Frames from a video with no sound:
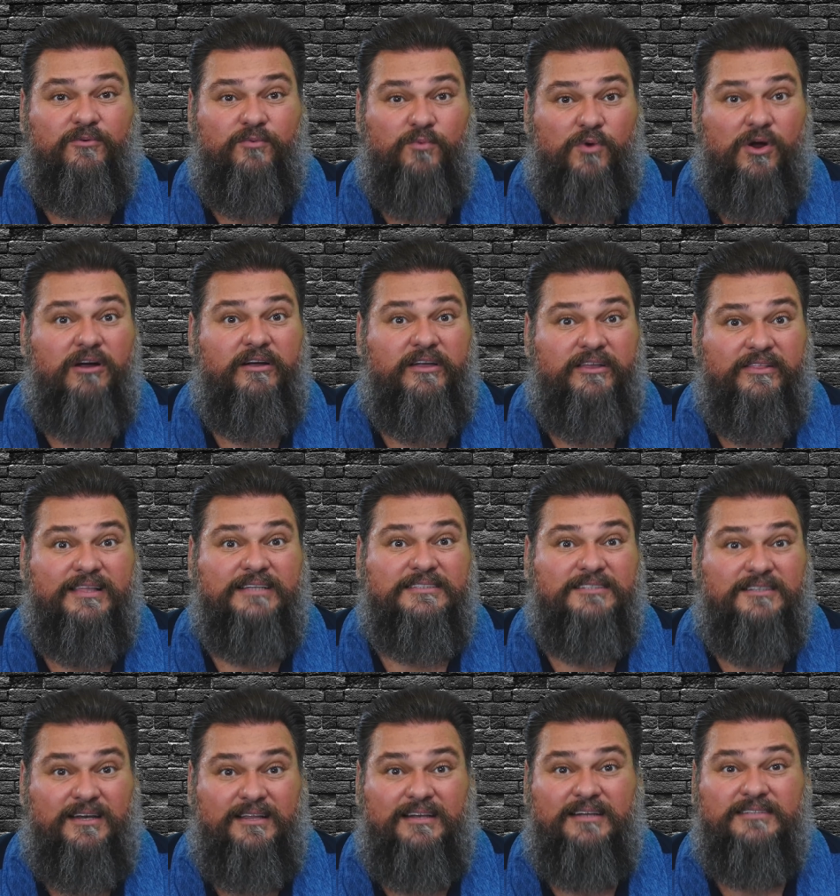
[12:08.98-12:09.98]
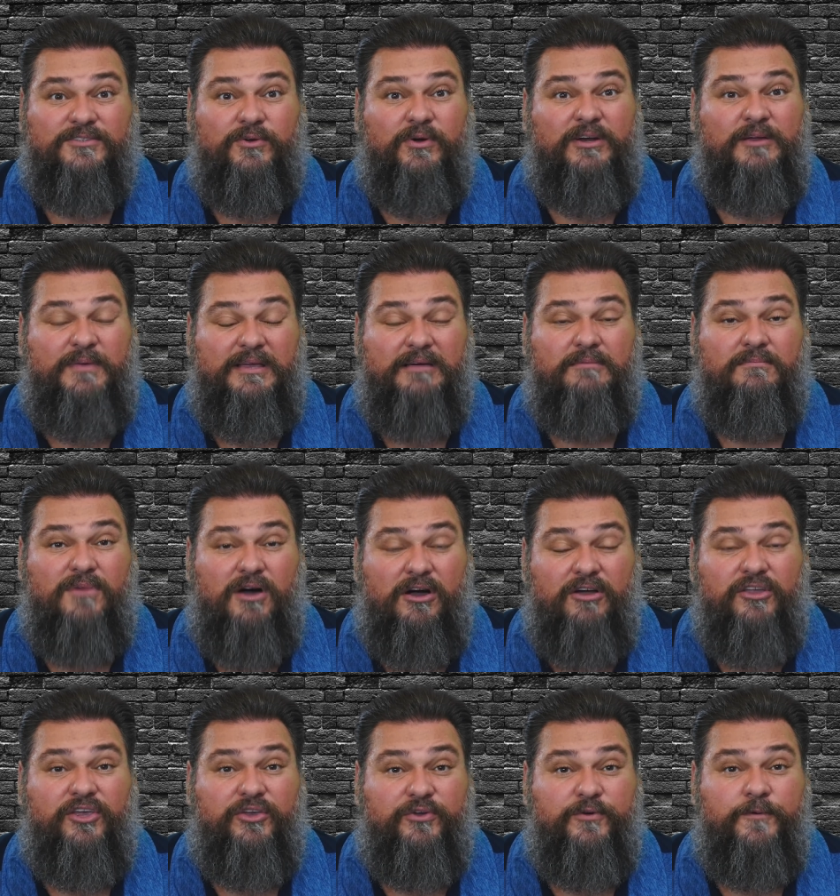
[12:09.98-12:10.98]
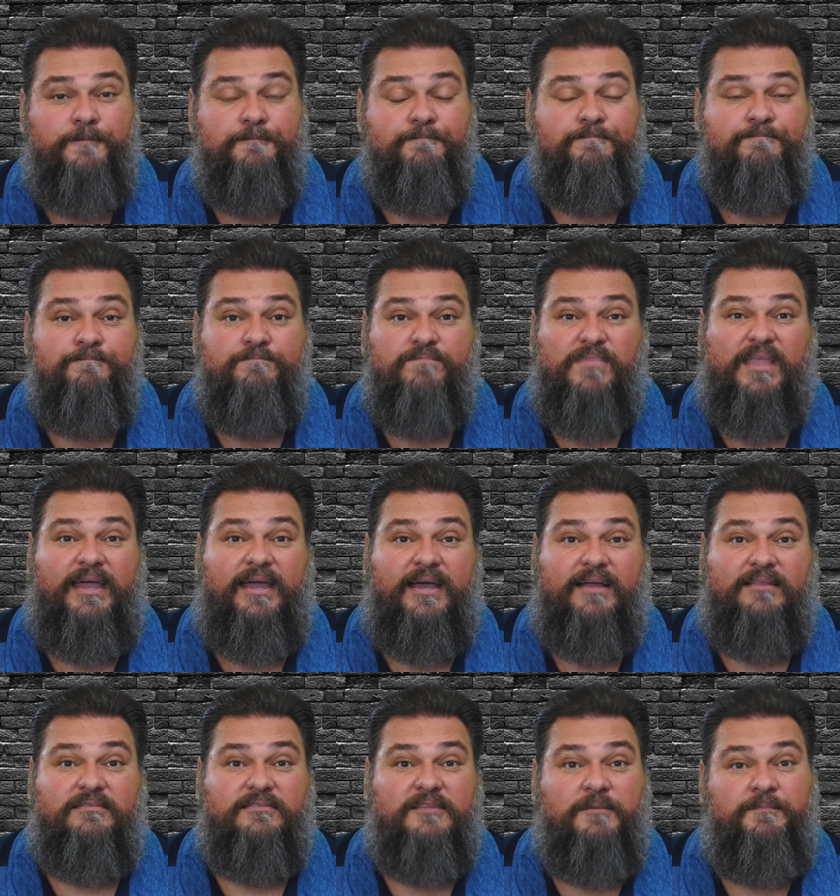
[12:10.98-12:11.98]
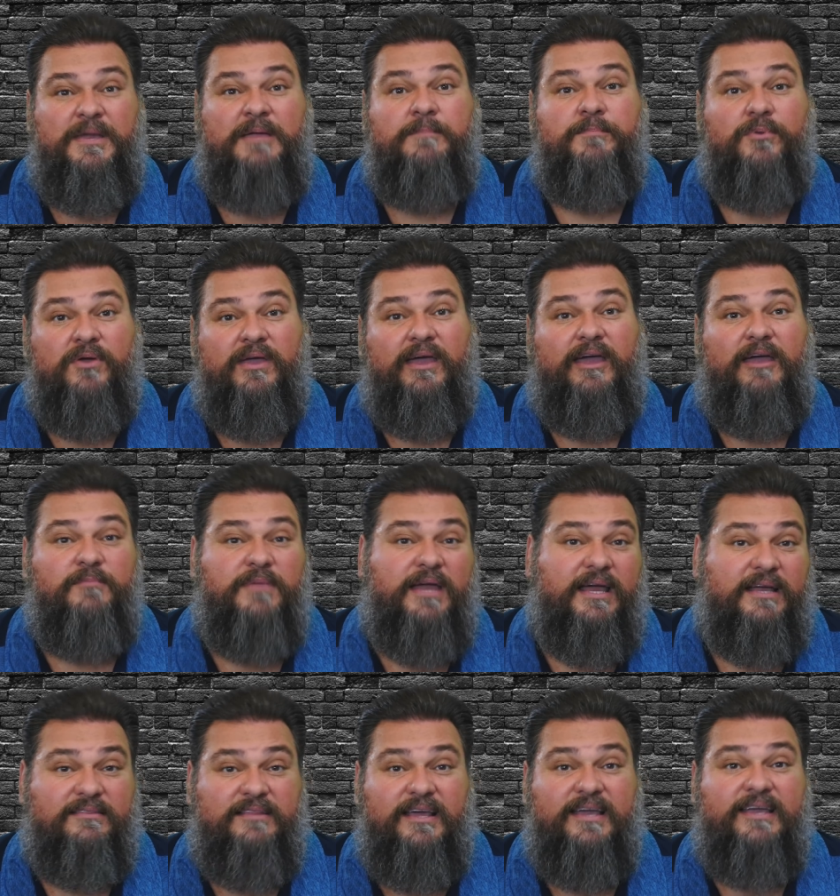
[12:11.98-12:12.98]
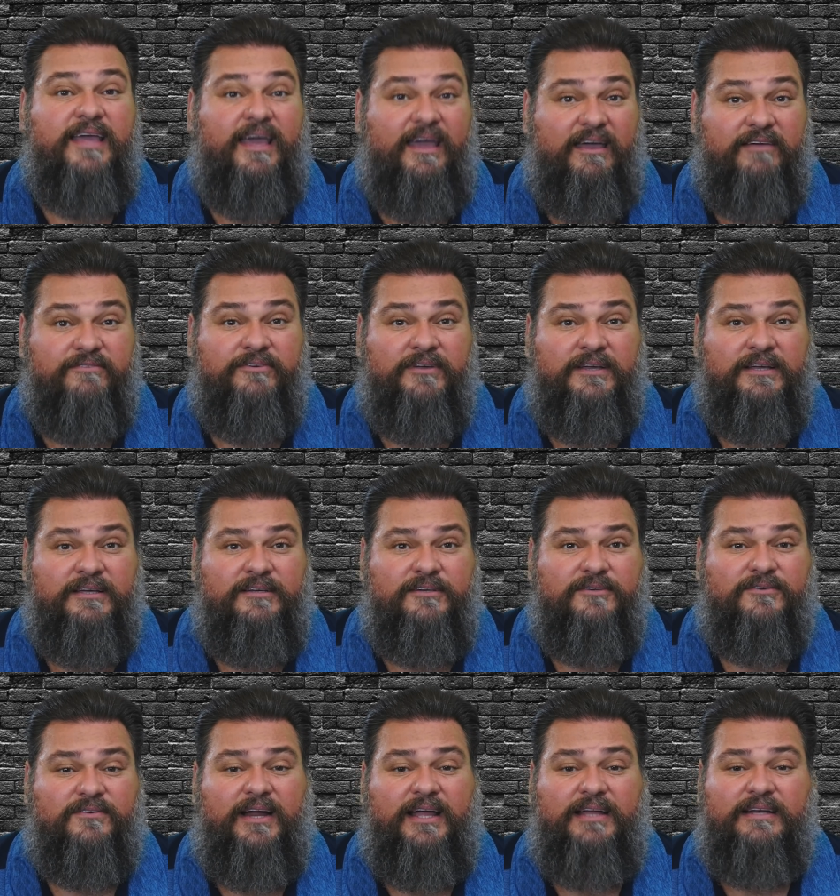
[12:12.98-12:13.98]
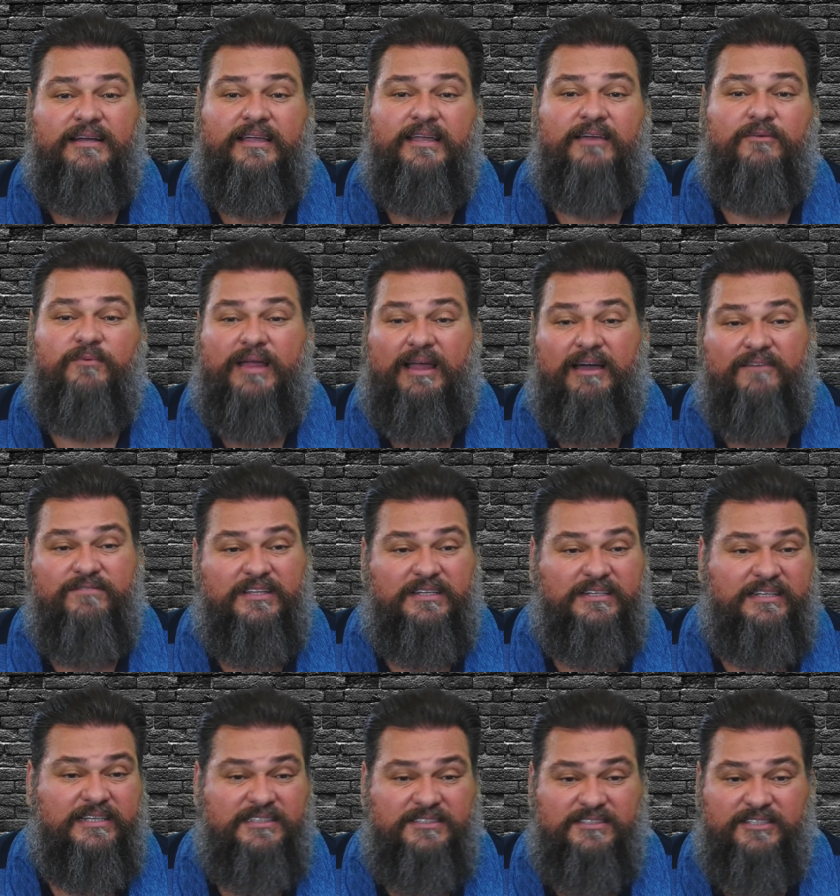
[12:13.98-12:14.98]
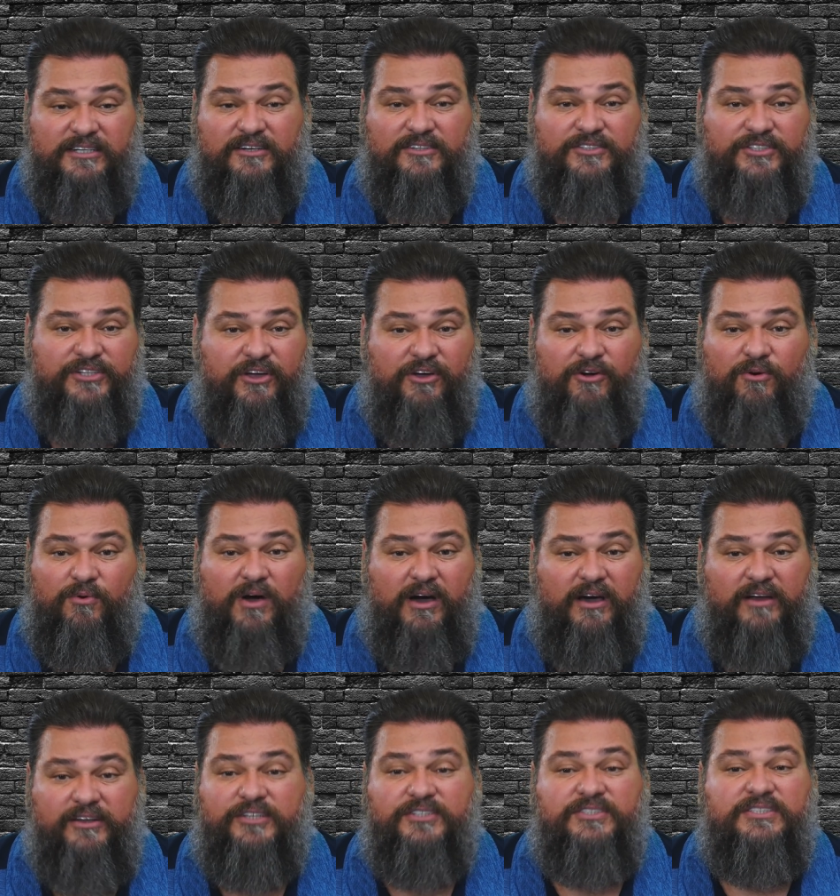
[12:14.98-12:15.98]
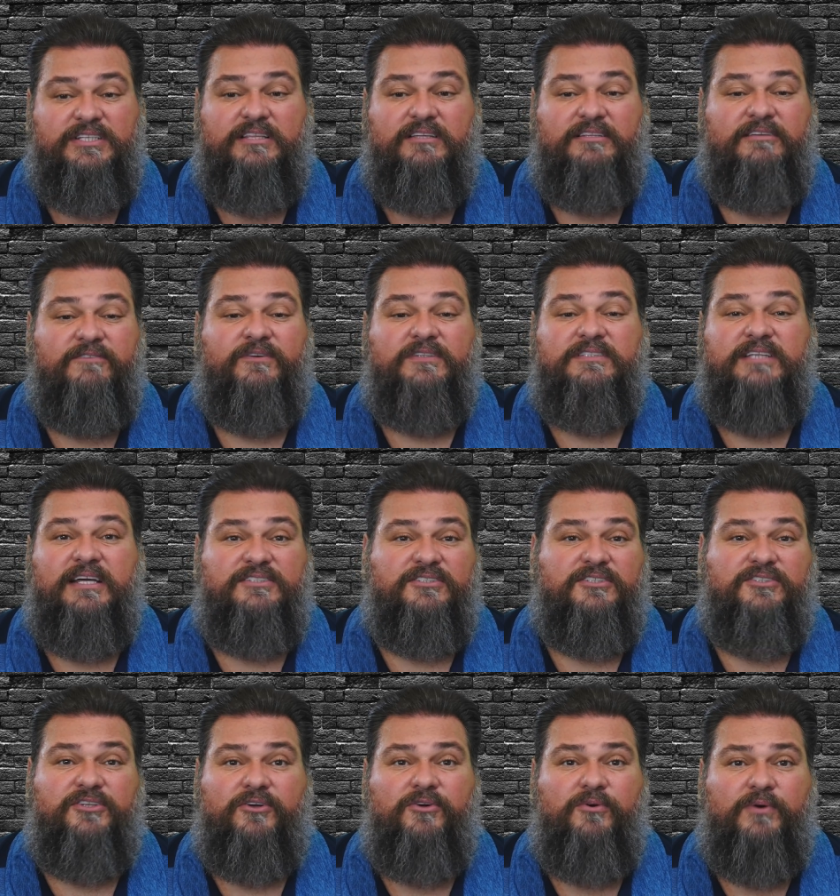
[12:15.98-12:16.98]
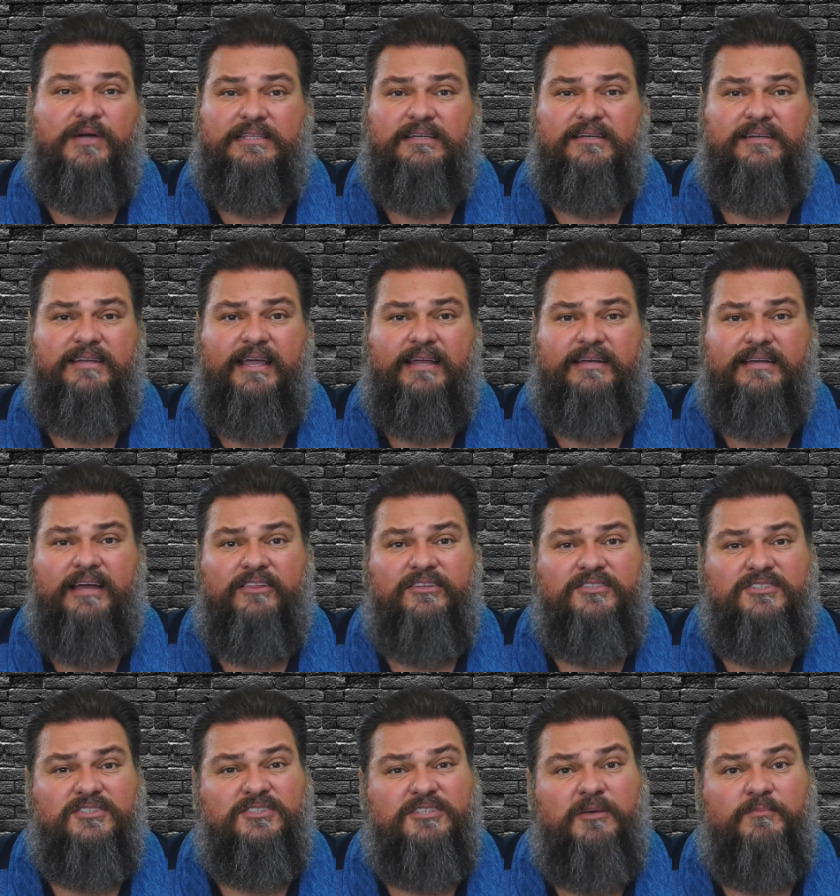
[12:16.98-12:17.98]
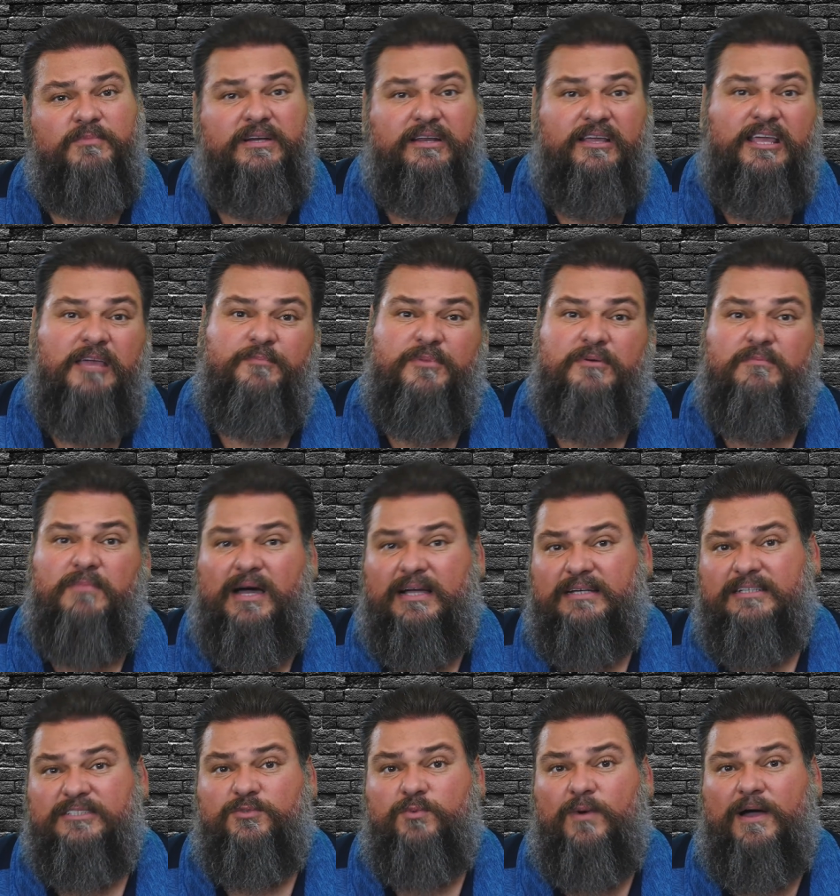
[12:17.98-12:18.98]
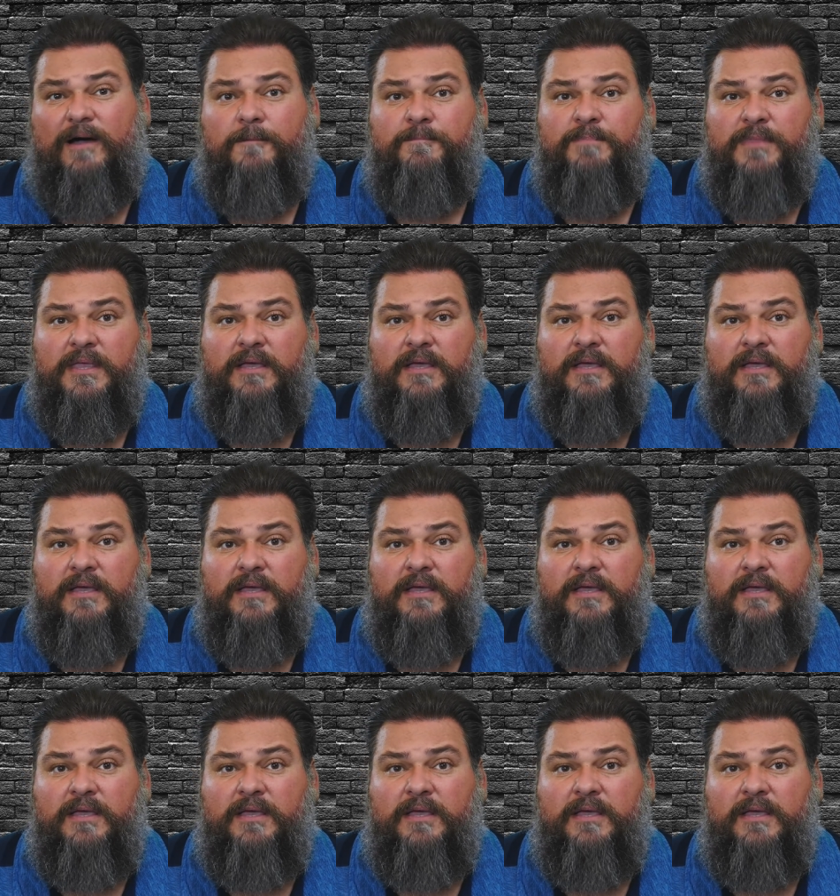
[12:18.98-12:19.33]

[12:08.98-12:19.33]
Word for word: work that's that's going to be among you. And the people came and they gave. Right. And again, we have the list here. As you go on, you see the different things that they're going to need. Now, this is something to keep in mind as well.